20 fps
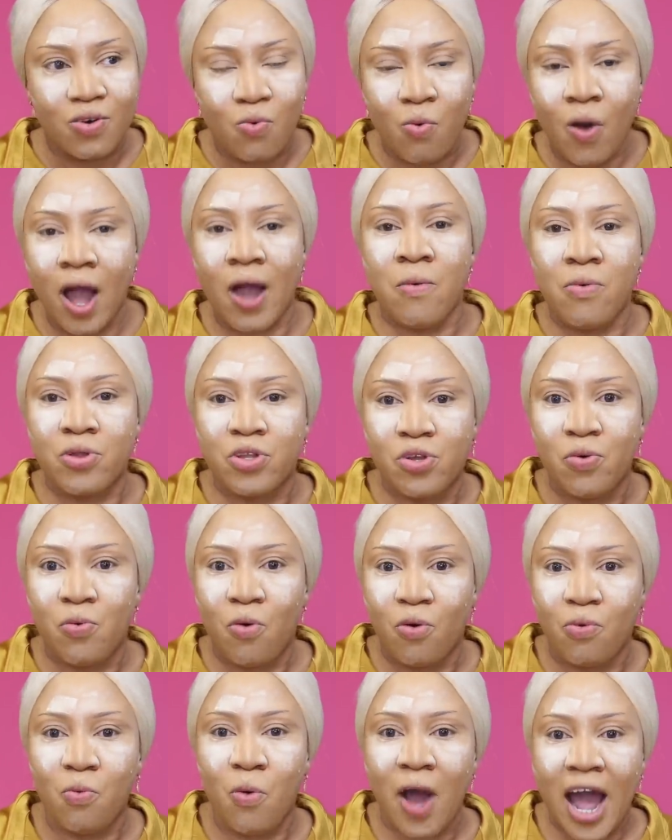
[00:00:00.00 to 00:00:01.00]
why
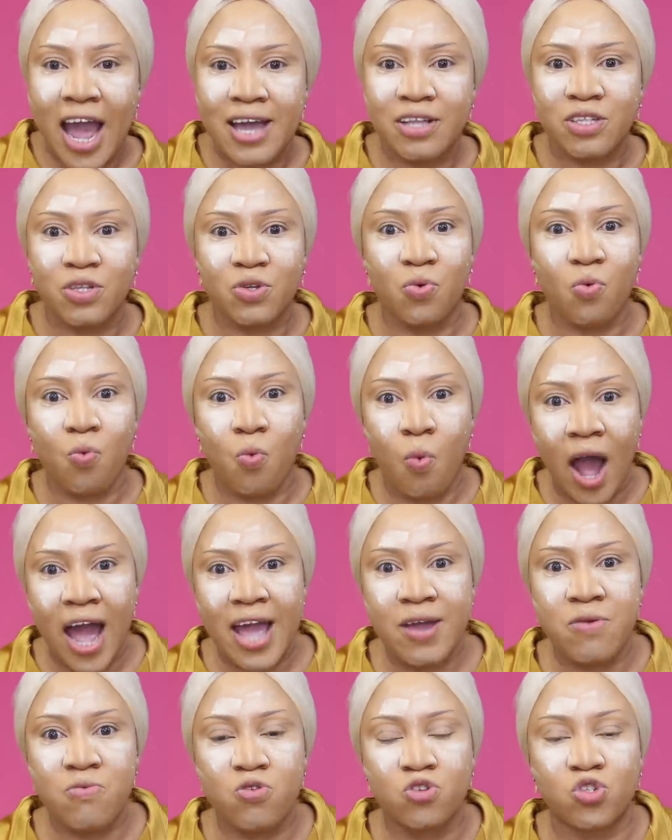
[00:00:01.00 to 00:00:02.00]

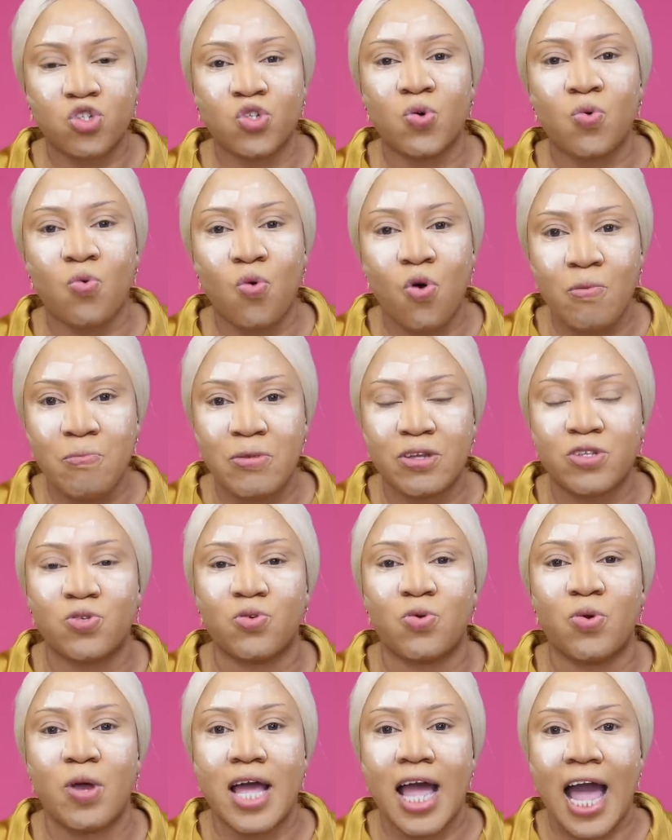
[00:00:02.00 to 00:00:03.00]
would you want me
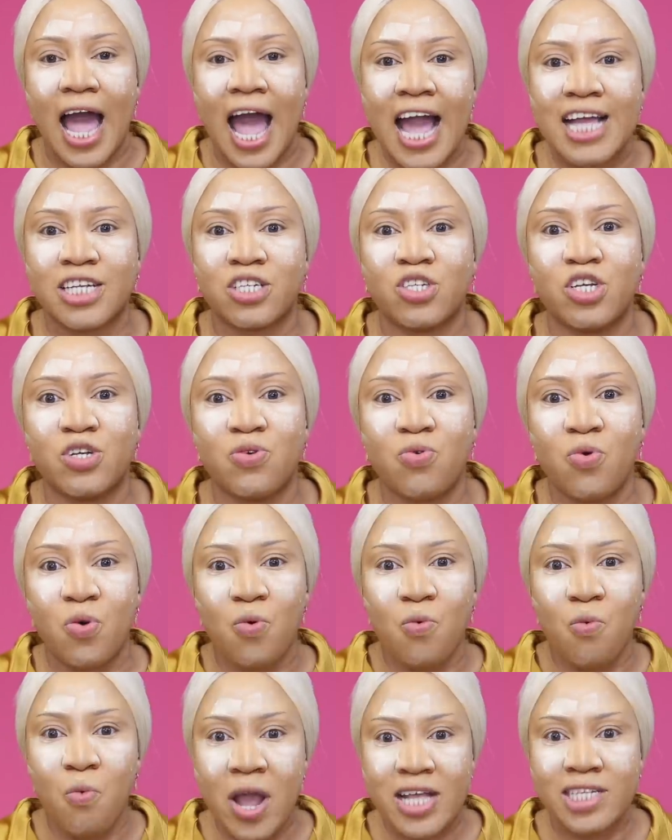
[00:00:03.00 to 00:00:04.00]
to actually
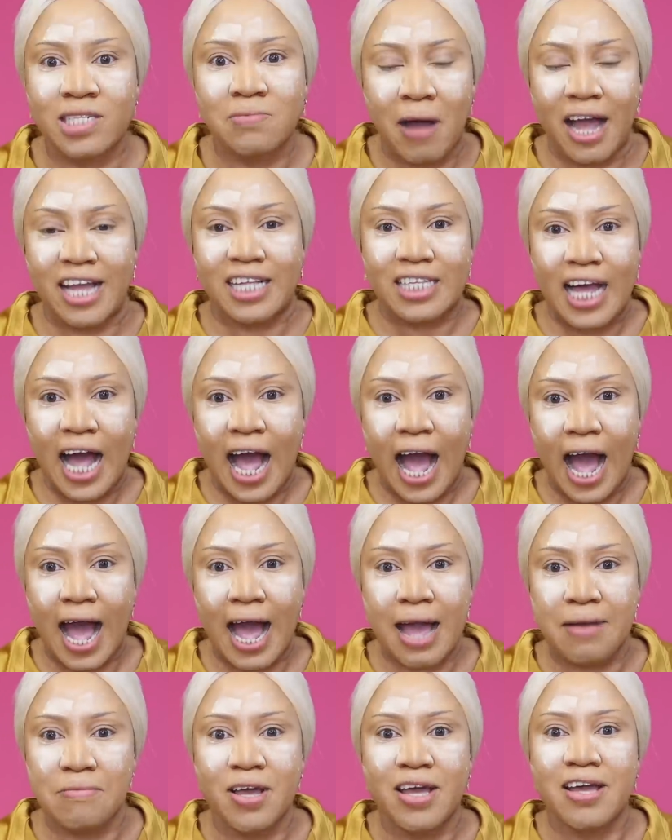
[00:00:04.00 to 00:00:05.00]
waste my
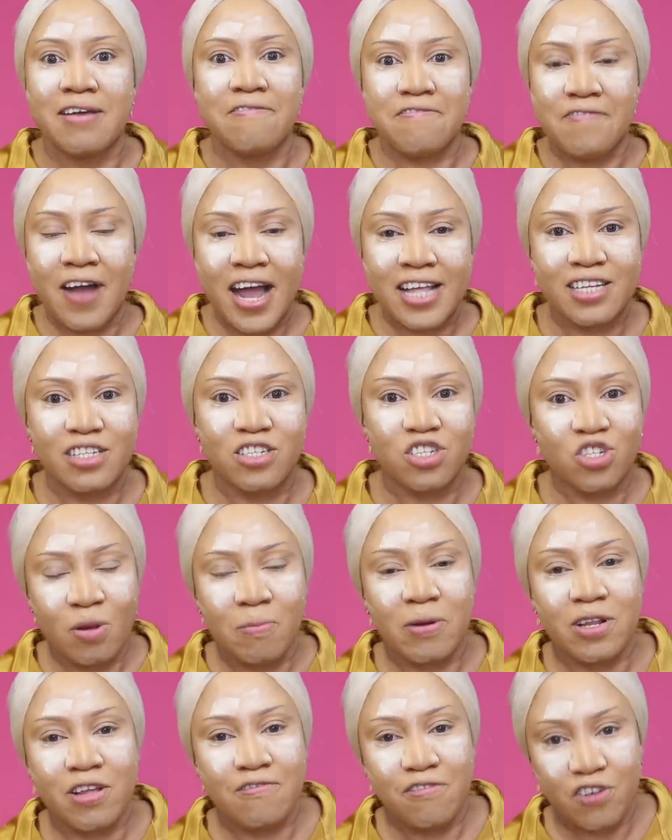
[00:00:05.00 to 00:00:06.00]
time finding
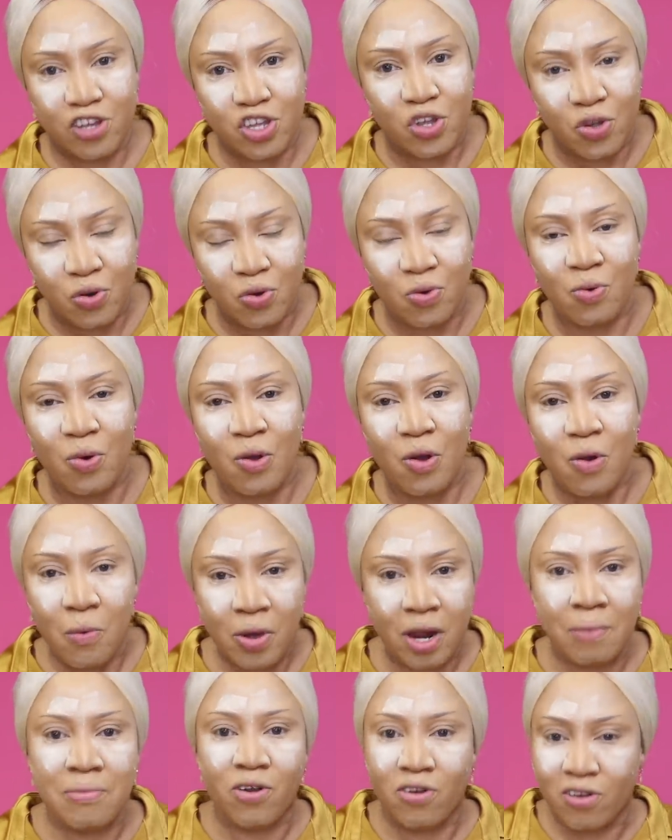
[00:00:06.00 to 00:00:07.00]
somebody for you
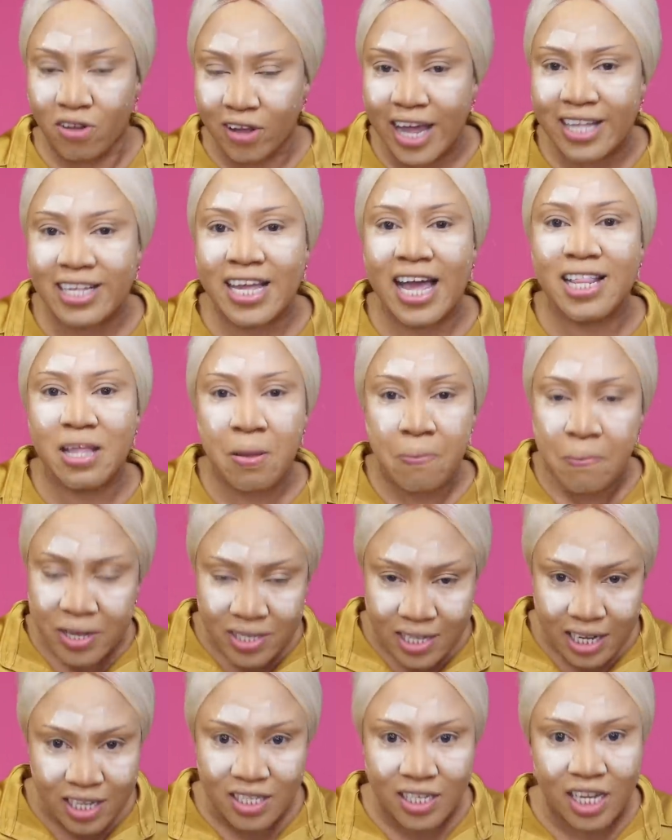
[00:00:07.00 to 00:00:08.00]
when I'm not going to get any
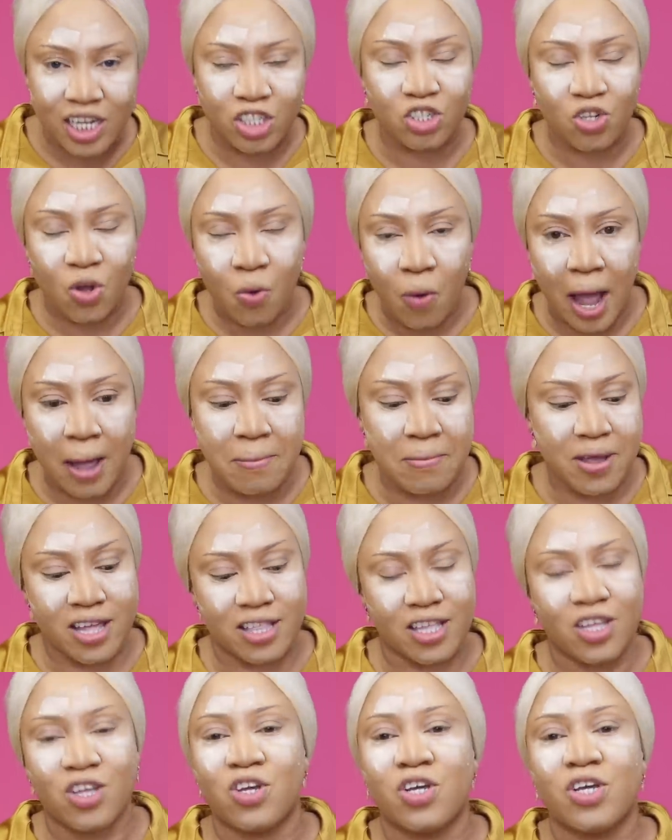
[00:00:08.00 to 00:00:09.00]
percentage? You know what I
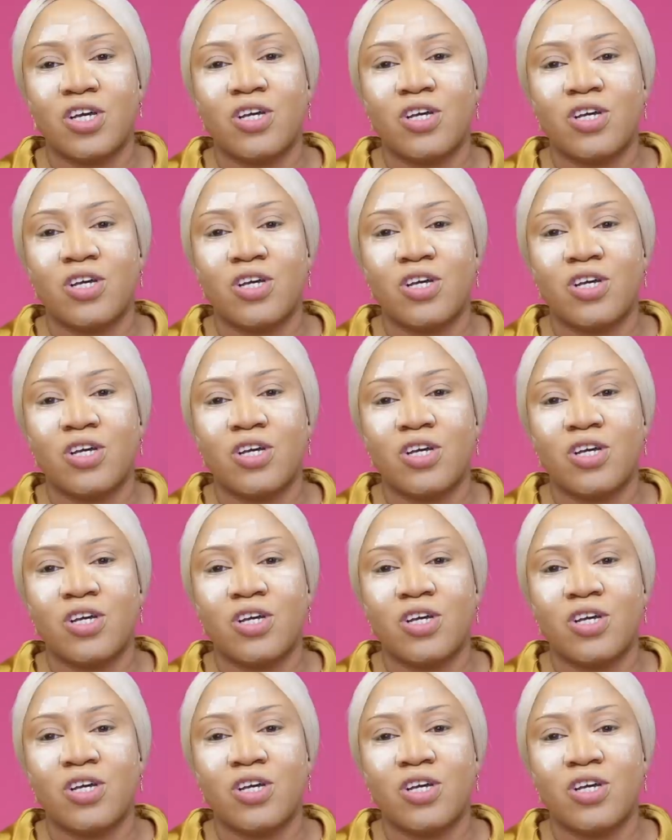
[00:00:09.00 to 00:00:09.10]
mean?